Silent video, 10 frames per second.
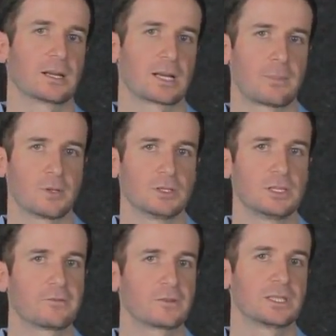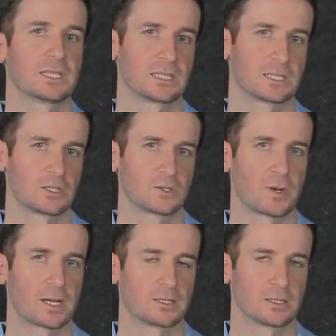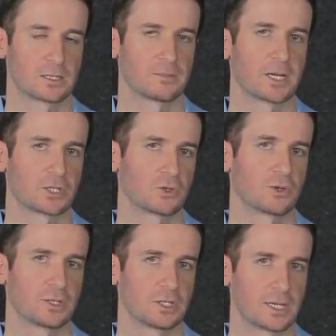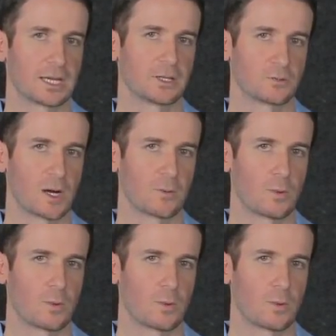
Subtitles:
a couple of different distances around it to make sure that you're getting the right